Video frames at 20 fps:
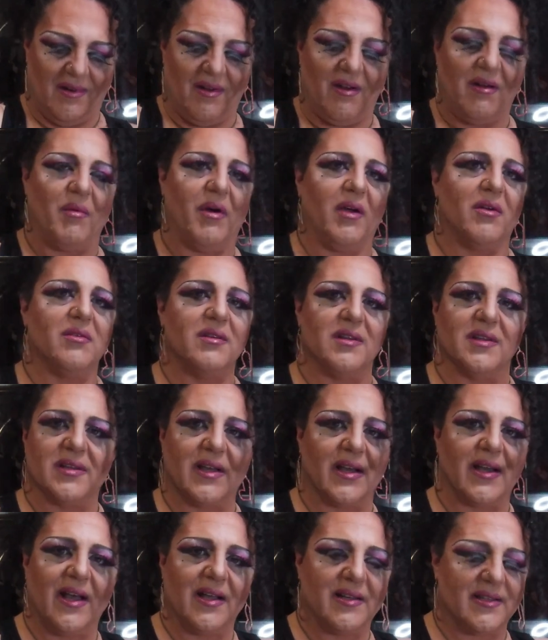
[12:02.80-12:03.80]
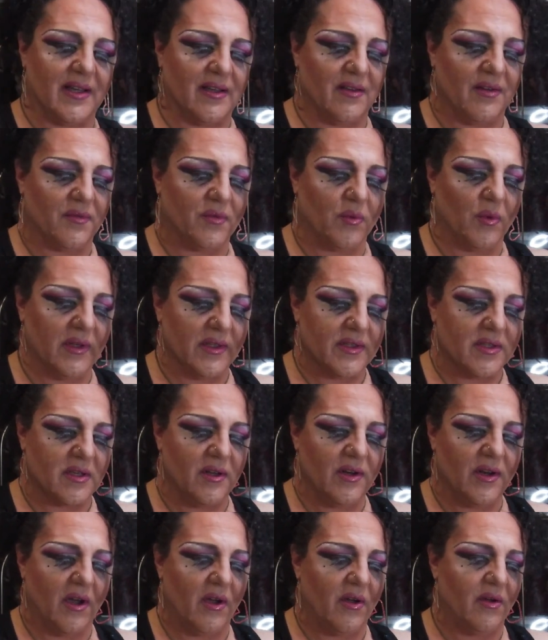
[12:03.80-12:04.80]
Oh my goodness, I can't take it off. Well, it's
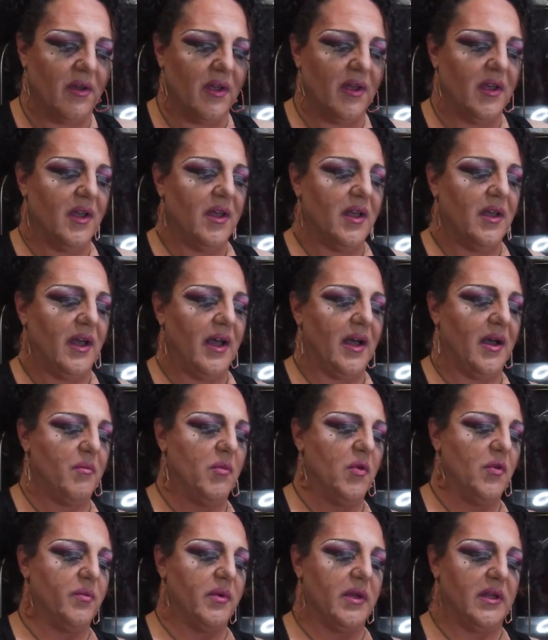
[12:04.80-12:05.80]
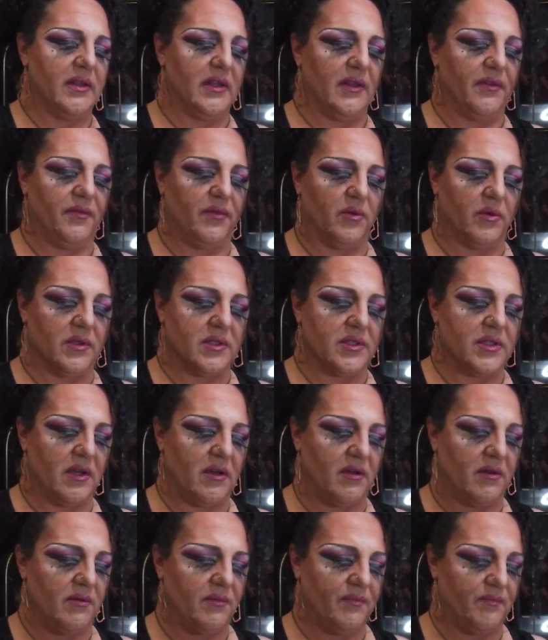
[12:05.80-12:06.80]
got no movement in the foot,
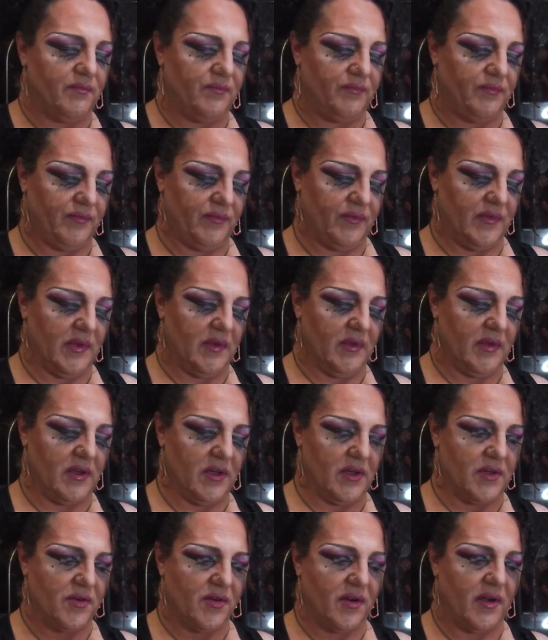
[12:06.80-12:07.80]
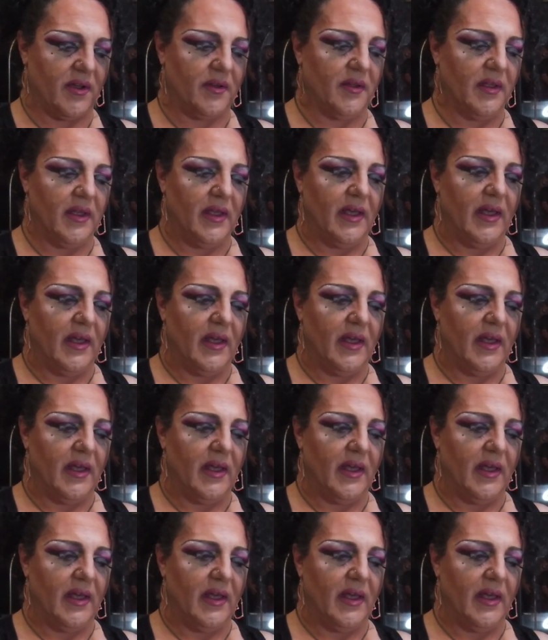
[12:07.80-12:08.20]
so I'm not going to try.